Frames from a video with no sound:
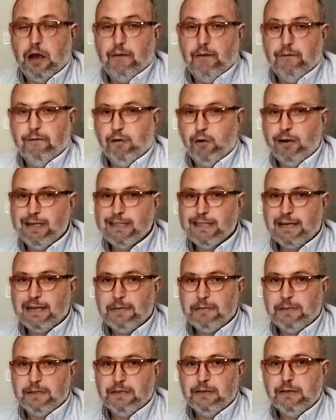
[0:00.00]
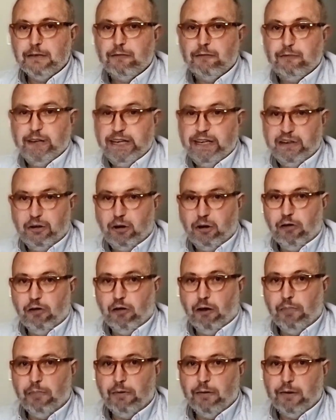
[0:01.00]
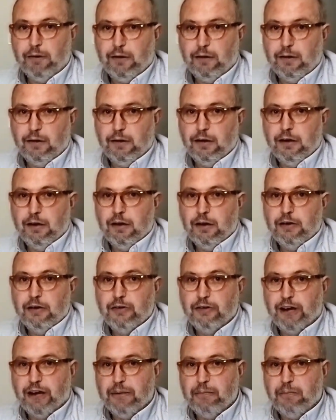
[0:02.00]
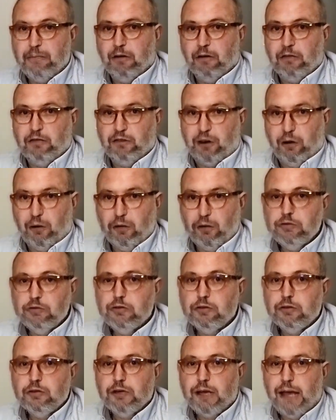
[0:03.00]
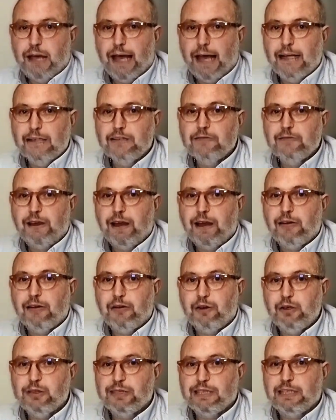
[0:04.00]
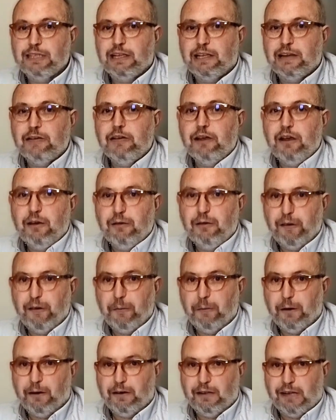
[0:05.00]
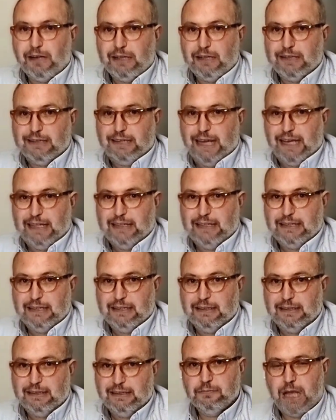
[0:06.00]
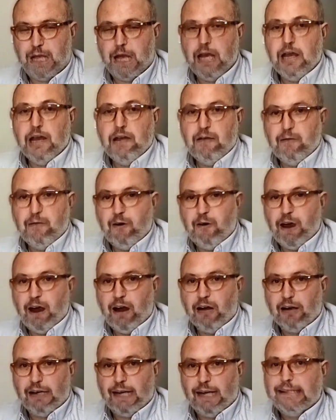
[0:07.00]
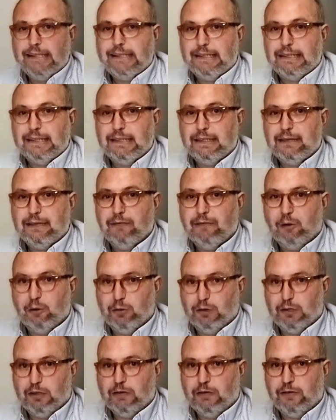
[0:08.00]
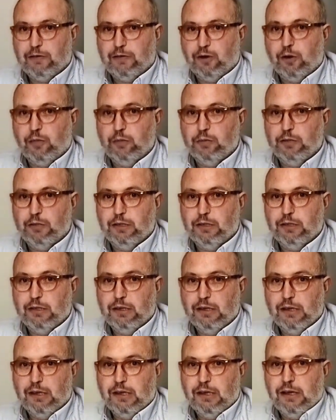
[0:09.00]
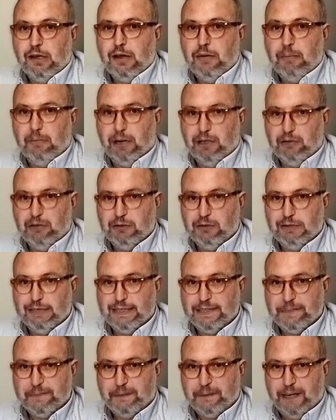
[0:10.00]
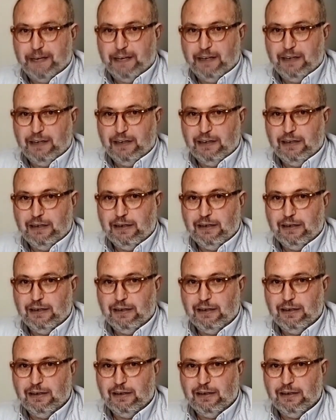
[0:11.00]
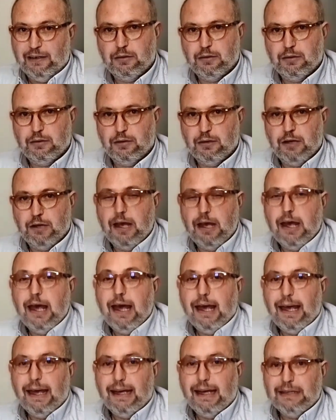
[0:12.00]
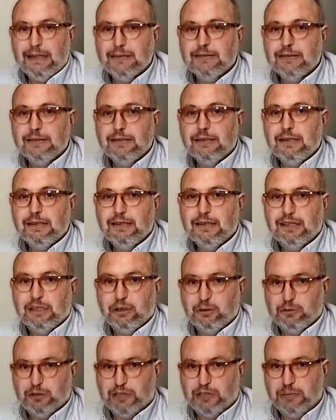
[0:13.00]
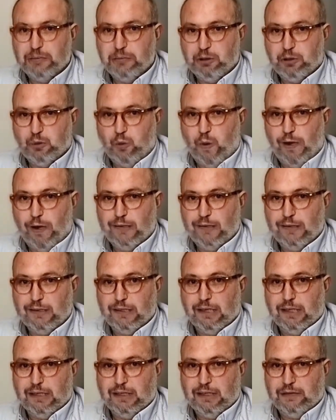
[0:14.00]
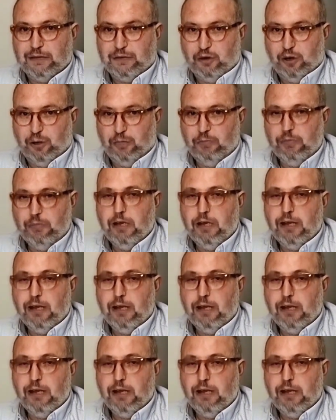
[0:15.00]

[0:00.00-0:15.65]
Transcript: For example, we grow up rainbow trout and we are using the fiberglass tanks. We are getting water from the mountain spring, and the consumer wants us from